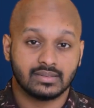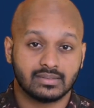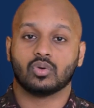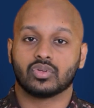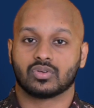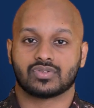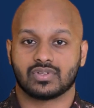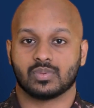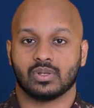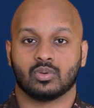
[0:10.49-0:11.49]
Over the course of
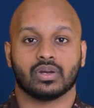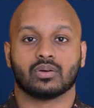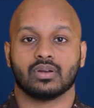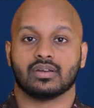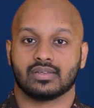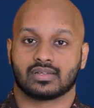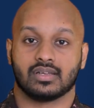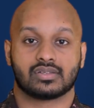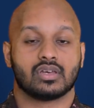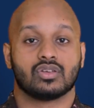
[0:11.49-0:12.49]
this video, we're going to
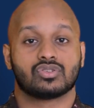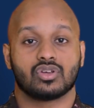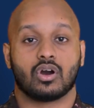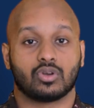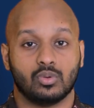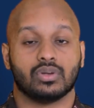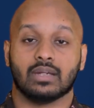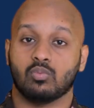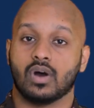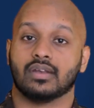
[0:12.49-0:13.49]
discuss SOC 2
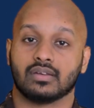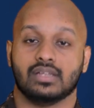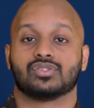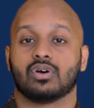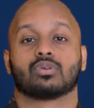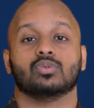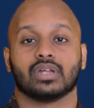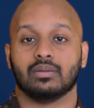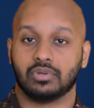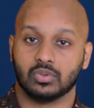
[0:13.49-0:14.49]
Type 1 and SOC 2
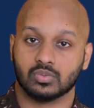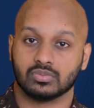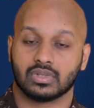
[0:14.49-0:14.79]
Type 2.